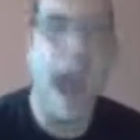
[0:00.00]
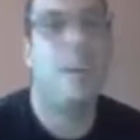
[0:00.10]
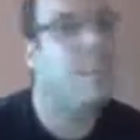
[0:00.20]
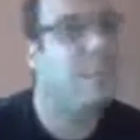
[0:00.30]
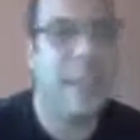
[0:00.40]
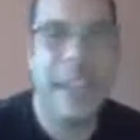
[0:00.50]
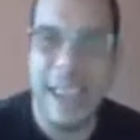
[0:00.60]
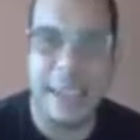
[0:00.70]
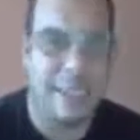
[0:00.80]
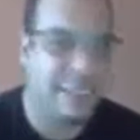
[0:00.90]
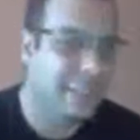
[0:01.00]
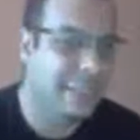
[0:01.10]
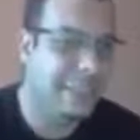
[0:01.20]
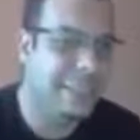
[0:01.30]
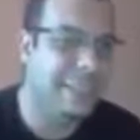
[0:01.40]
And out of the
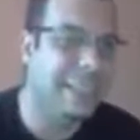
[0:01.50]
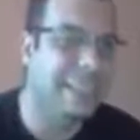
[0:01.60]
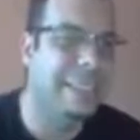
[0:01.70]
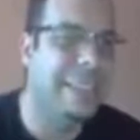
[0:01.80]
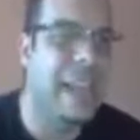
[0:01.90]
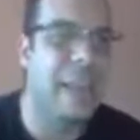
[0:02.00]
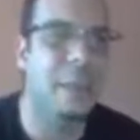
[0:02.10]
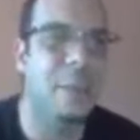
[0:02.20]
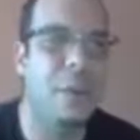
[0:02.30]
gate, this